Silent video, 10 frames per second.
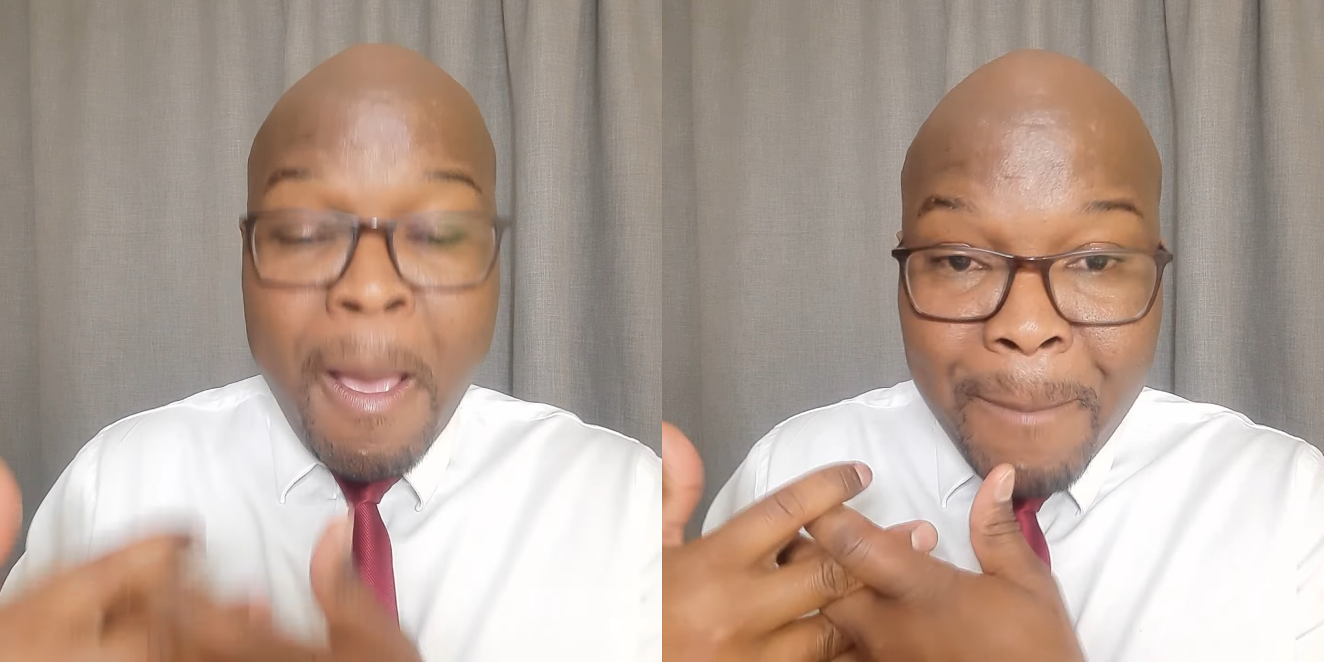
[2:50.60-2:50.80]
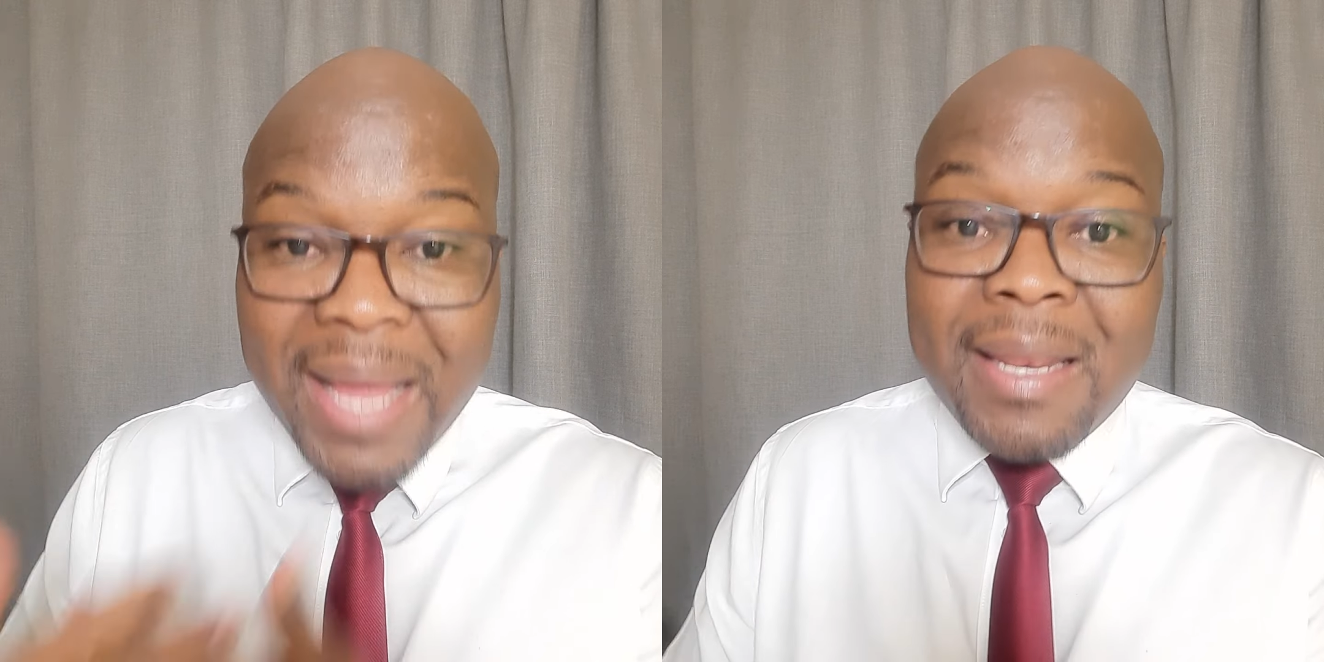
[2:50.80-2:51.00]

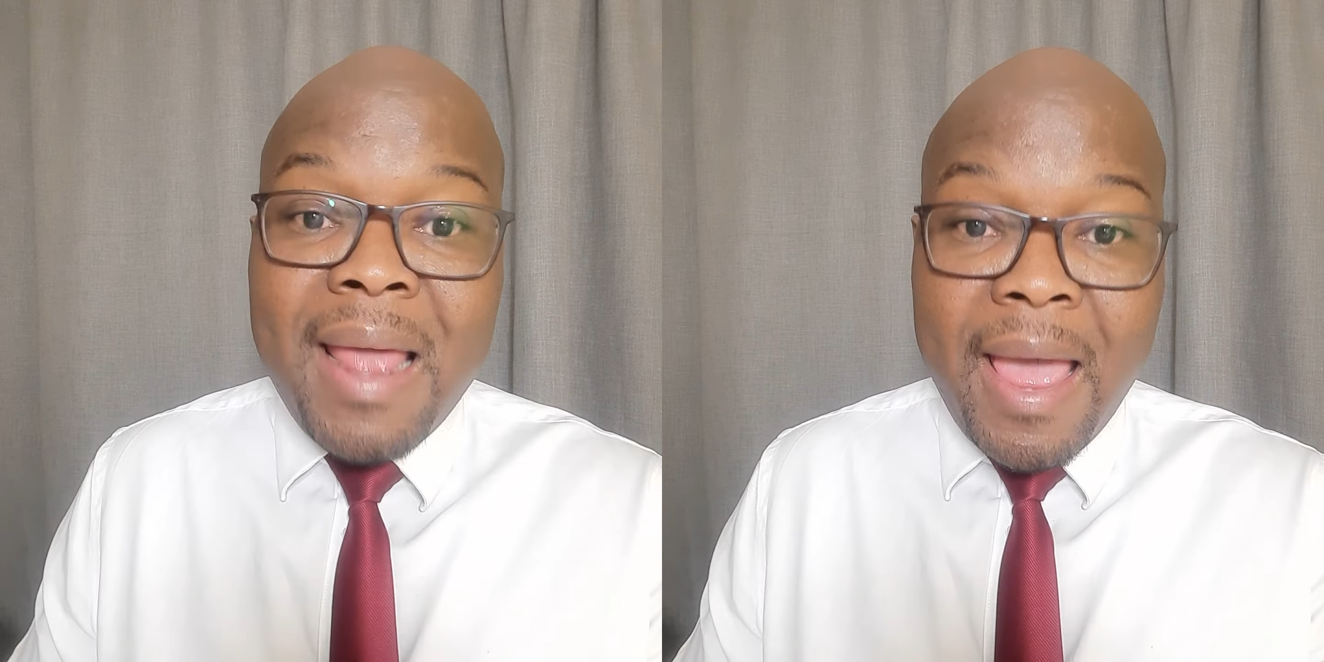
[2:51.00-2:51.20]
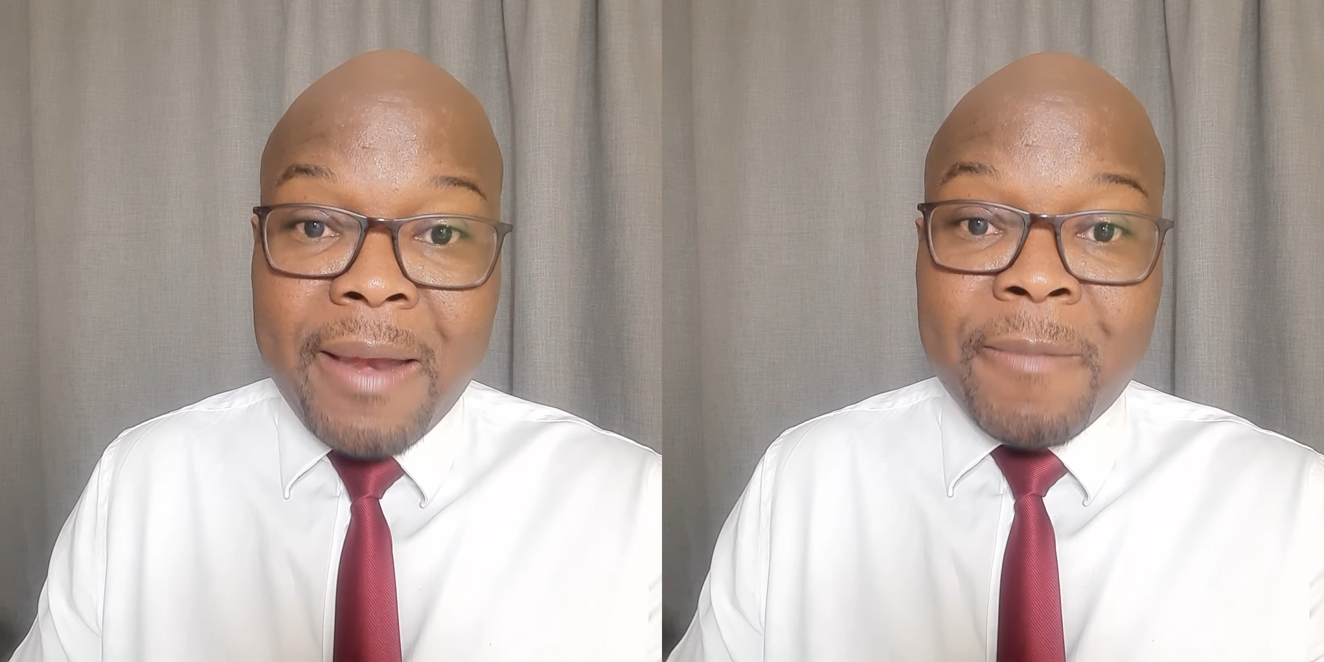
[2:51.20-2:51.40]
but
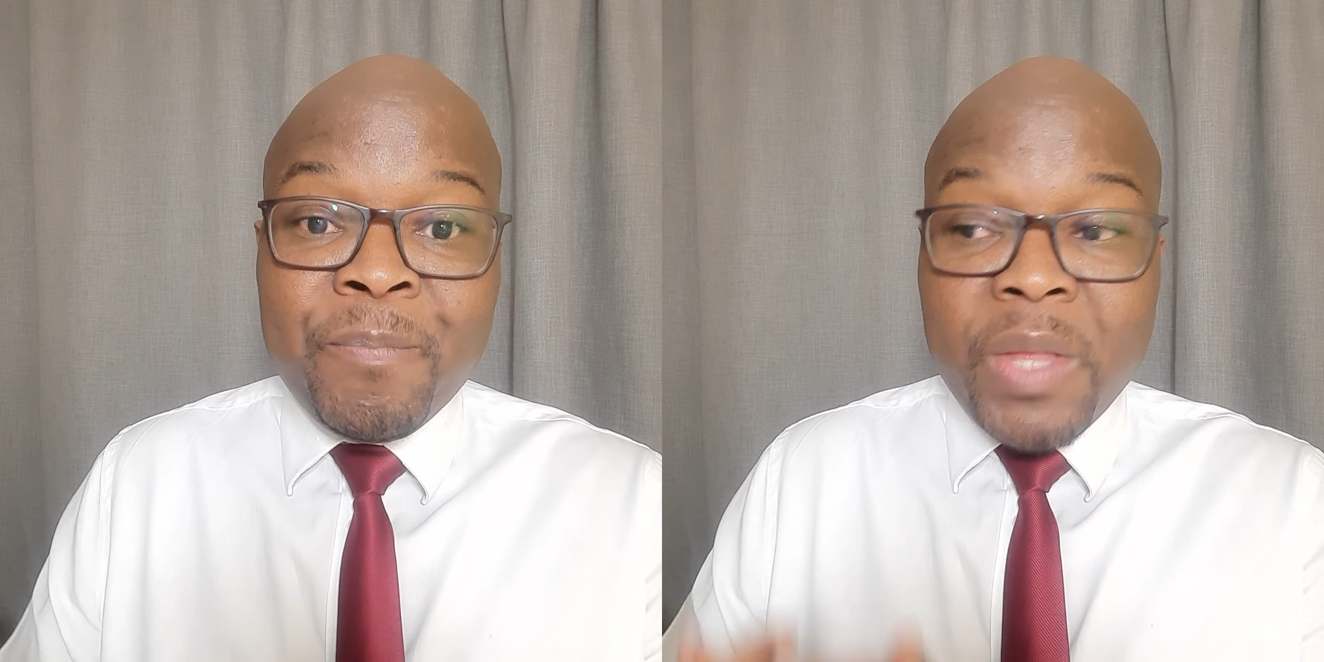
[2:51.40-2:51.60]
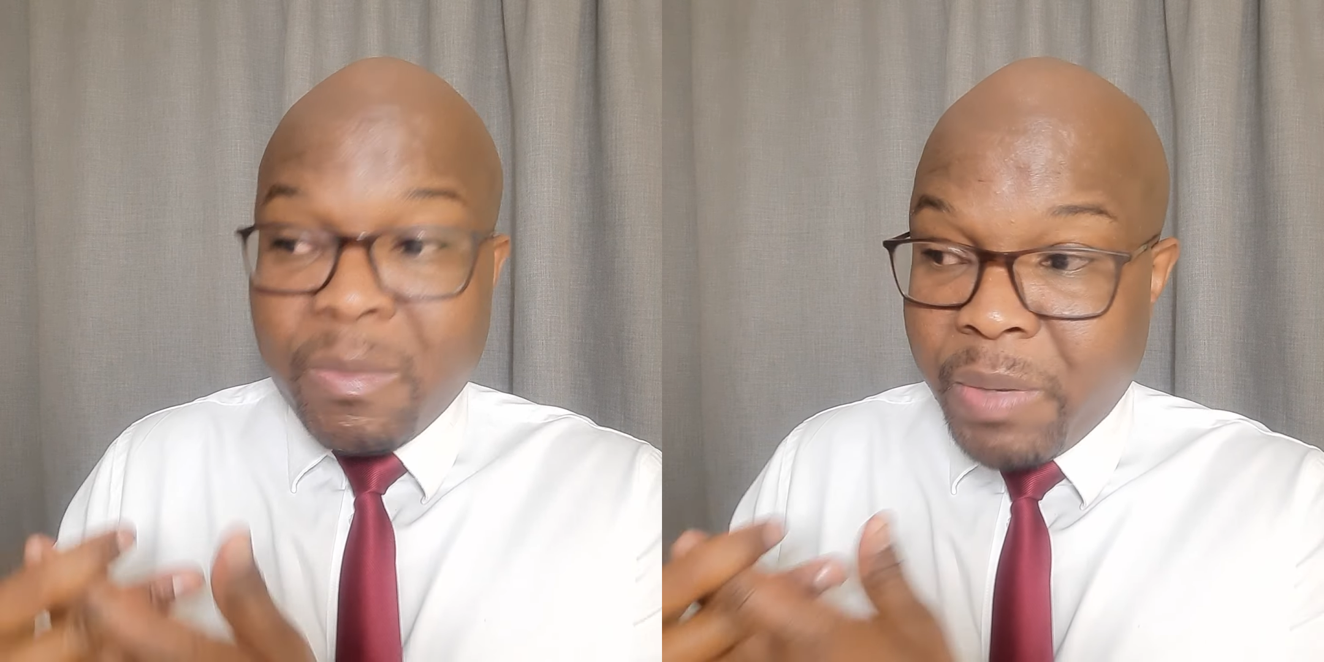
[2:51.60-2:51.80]
then
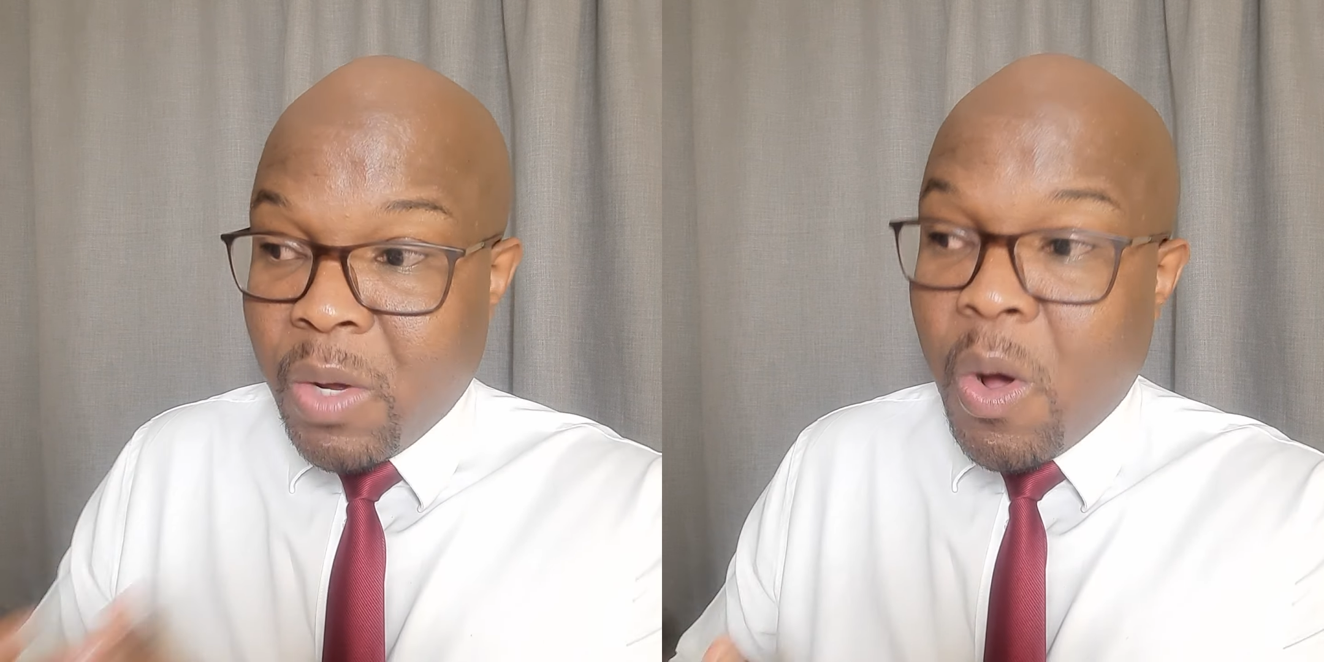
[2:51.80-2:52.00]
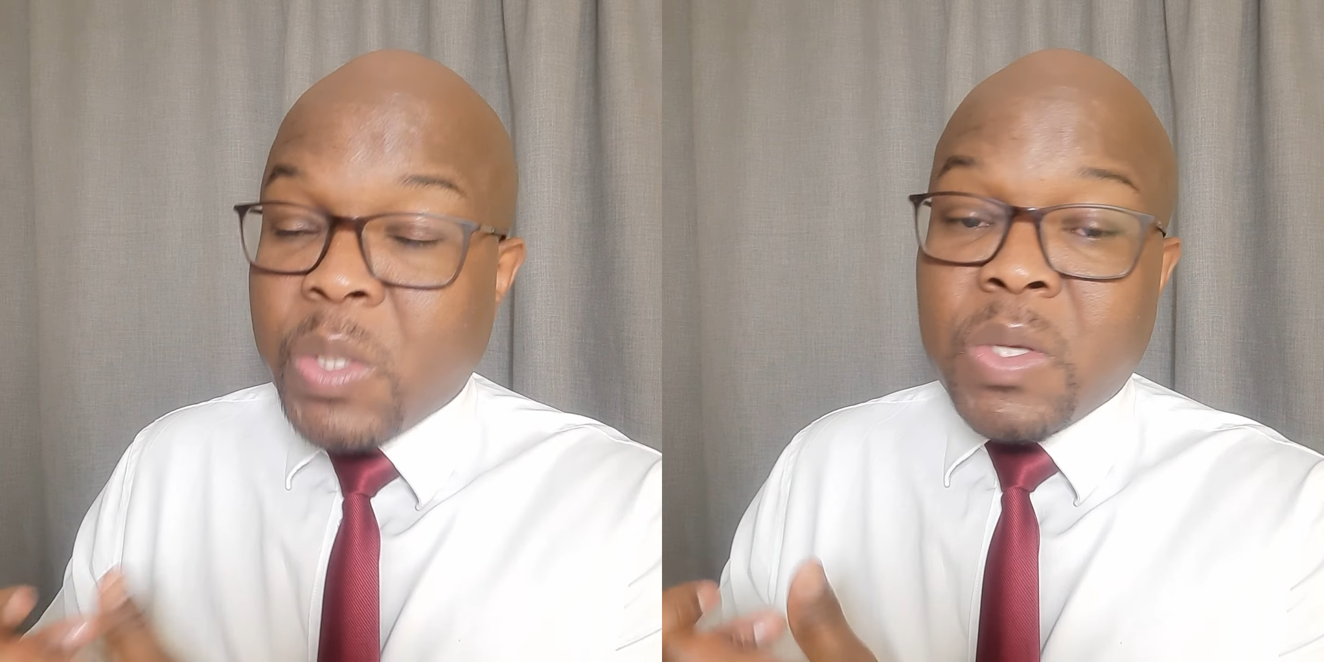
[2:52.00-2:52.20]
because